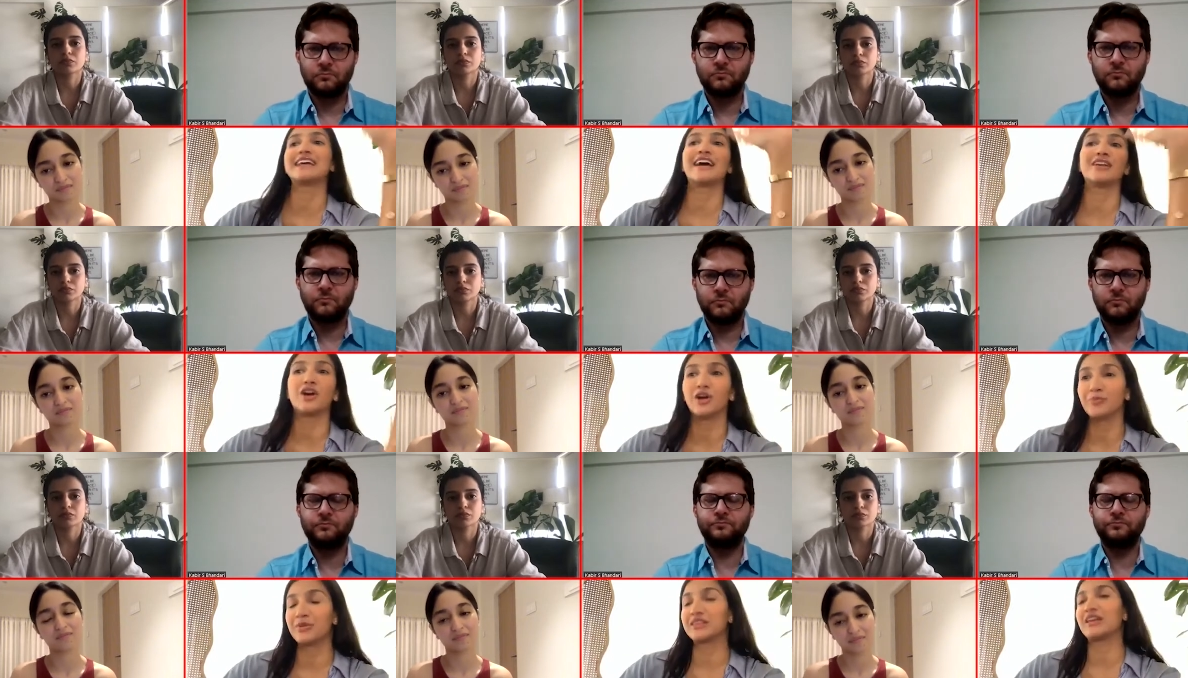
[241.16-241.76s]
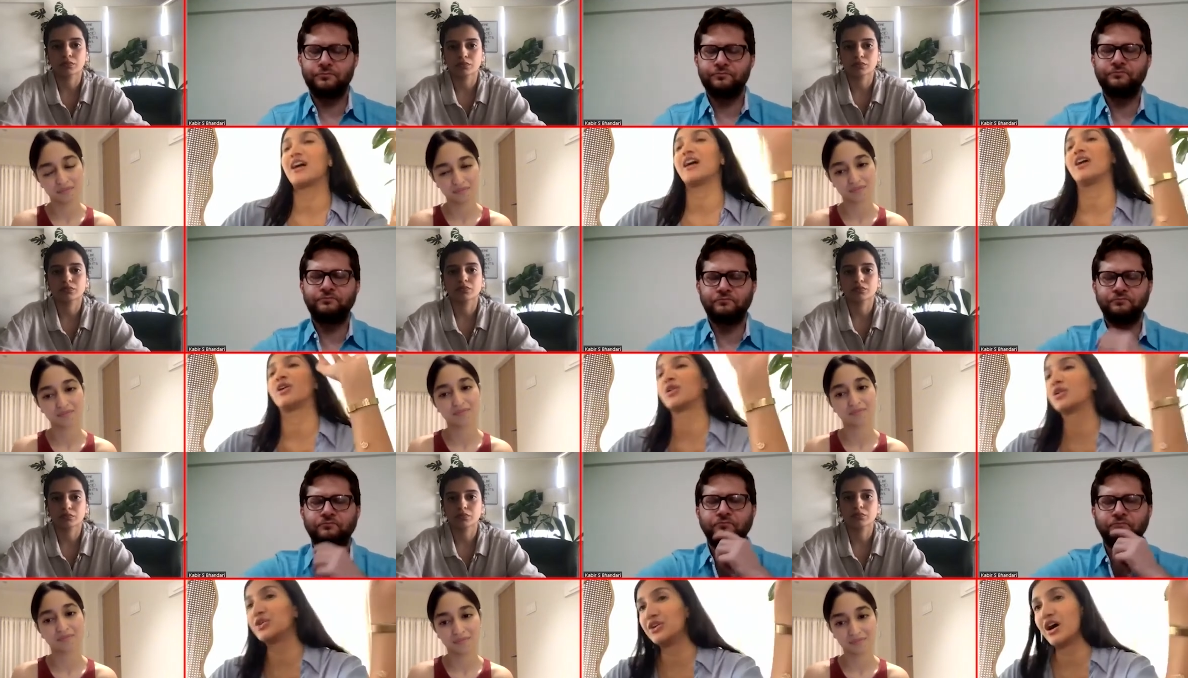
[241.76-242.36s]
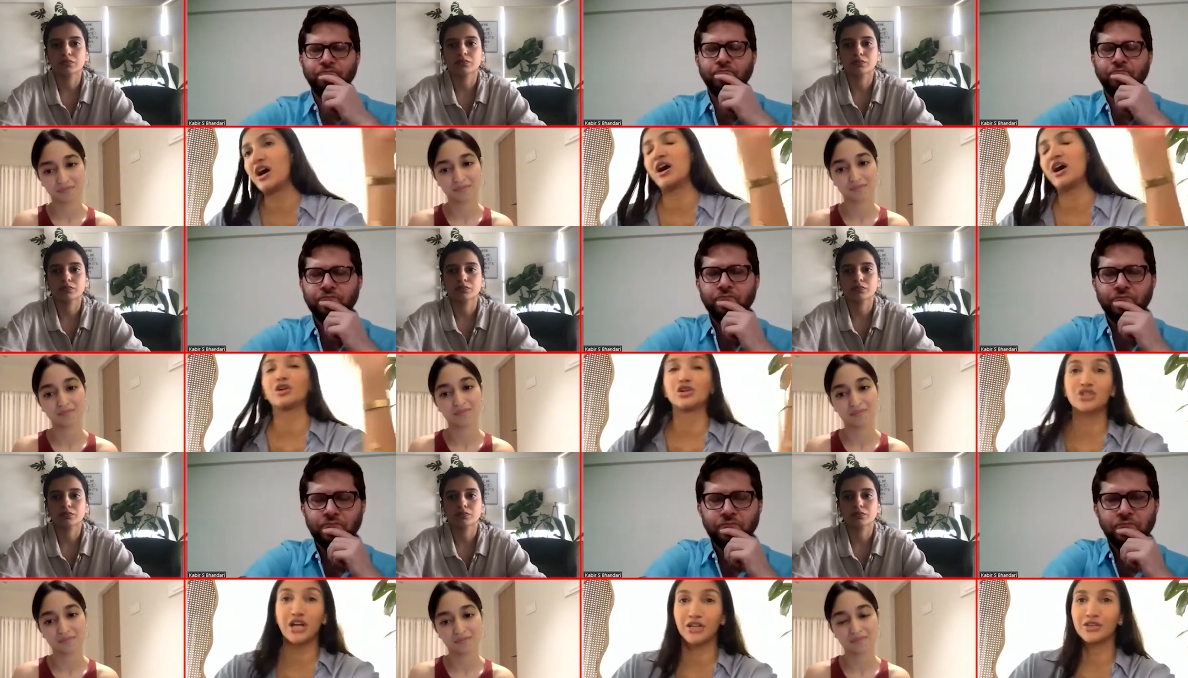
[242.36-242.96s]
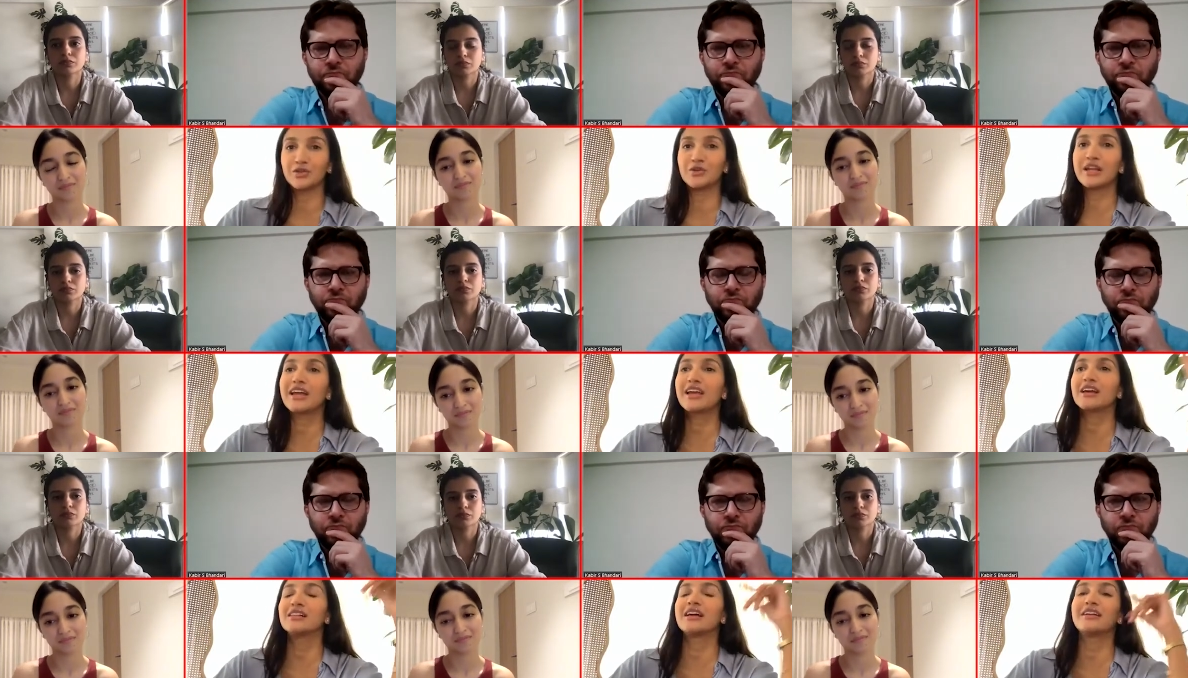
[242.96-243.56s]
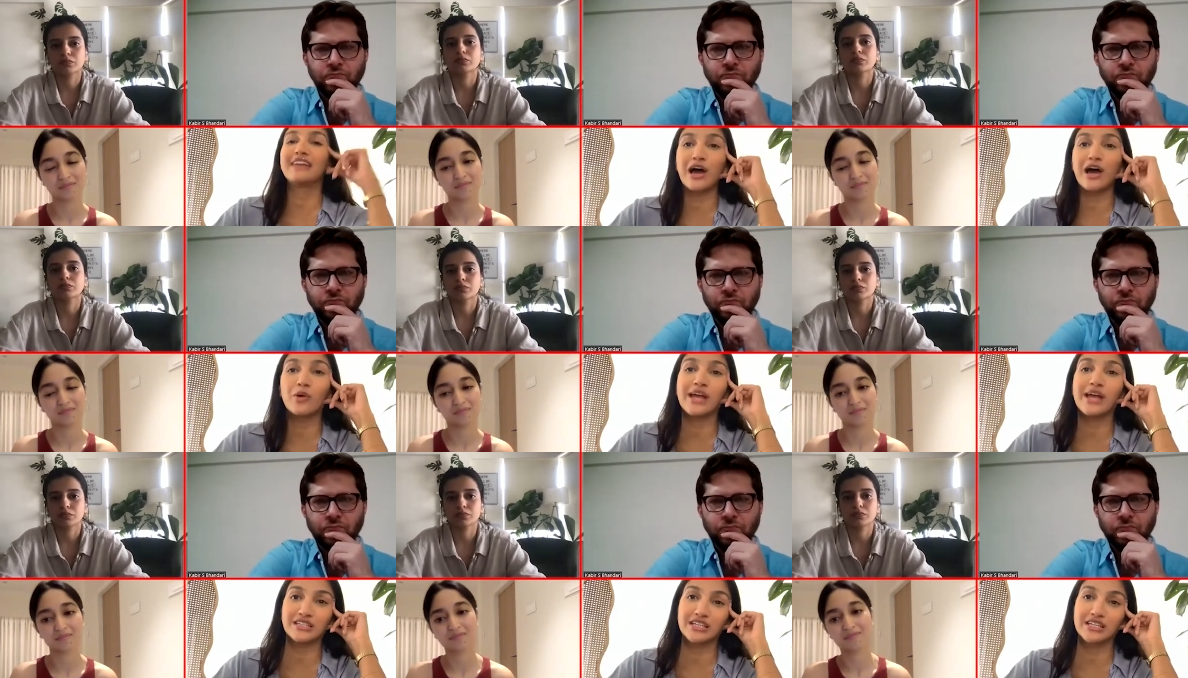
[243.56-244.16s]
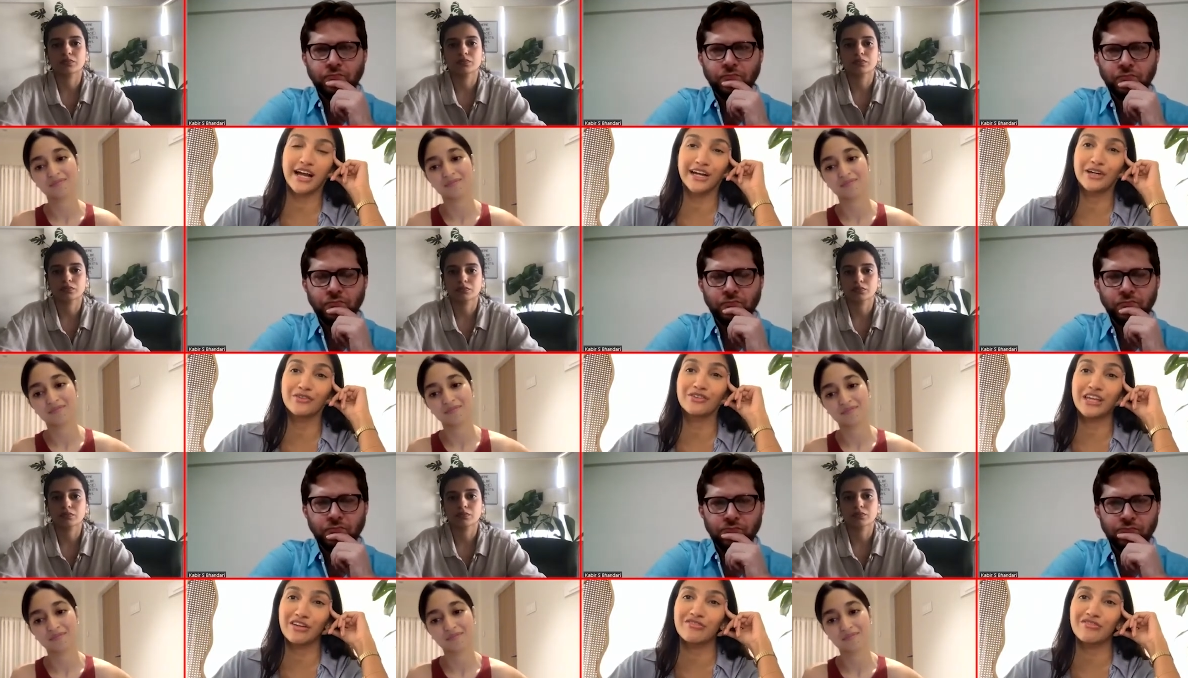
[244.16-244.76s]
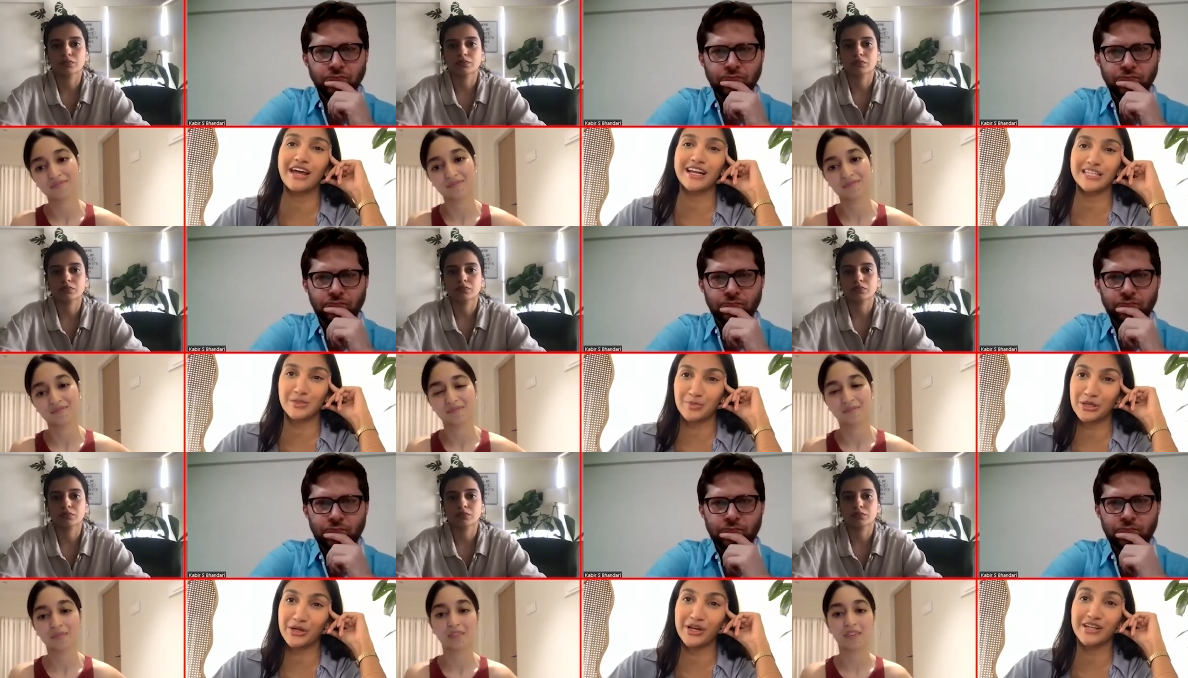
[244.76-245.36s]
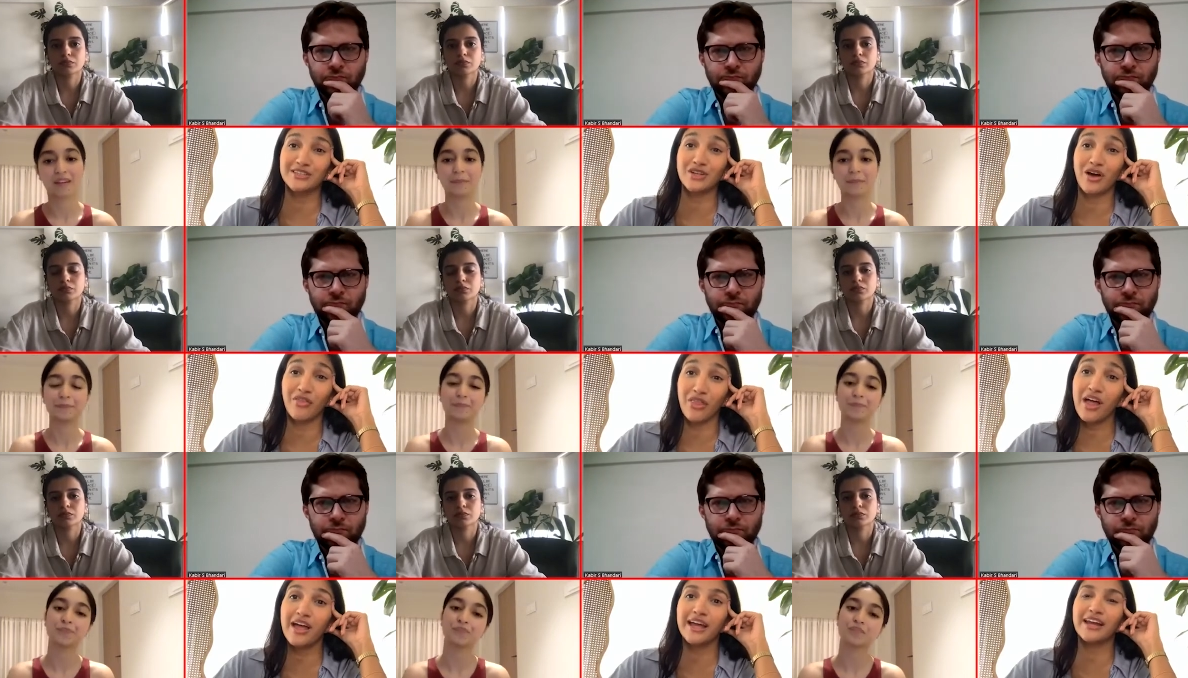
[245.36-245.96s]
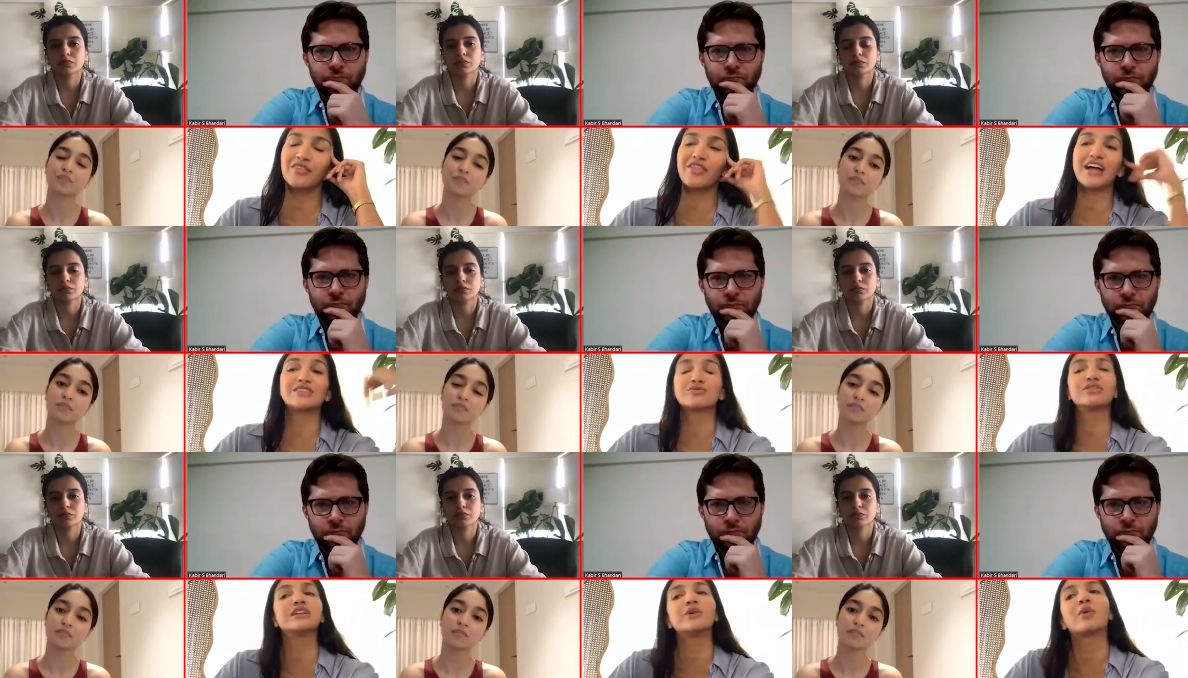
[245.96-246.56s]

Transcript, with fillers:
Speaker 1: at Arpita or Kunal or Shantanu Nikhil, and now we had to kind of give that experience online, and that's really